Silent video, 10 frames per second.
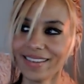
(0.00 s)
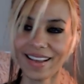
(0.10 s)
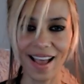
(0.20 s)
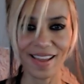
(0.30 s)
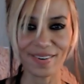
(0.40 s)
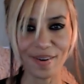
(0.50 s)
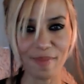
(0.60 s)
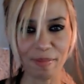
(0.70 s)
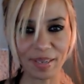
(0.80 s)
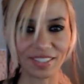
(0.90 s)
I don't know,
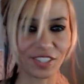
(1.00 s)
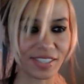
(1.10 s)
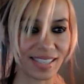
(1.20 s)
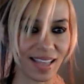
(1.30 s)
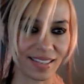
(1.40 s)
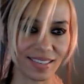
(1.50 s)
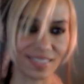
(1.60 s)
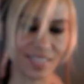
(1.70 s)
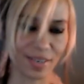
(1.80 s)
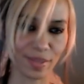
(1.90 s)
maybe it's just that,
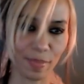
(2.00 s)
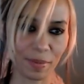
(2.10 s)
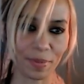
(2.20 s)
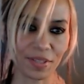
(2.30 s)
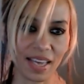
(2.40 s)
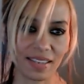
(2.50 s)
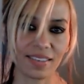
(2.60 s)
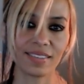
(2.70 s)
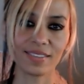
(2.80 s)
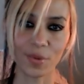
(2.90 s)
you know, the people that
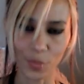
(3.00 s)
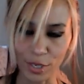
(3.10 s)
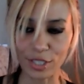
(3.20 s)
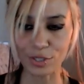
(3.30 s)
would do